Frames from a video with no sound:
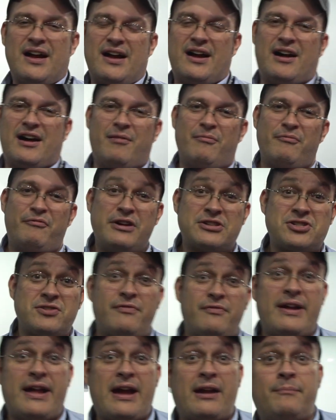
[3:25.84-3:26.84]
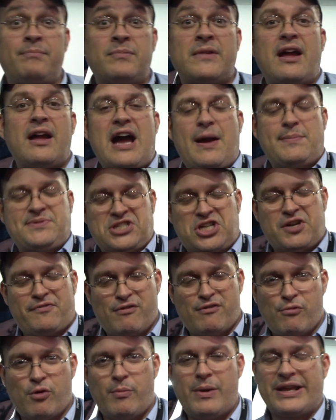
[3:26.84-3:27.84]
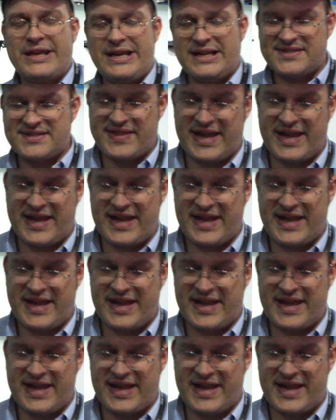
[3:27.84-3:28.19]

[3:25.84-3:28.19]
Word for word: Um, Vision Van. I'm Sascha from Mobile Geeks.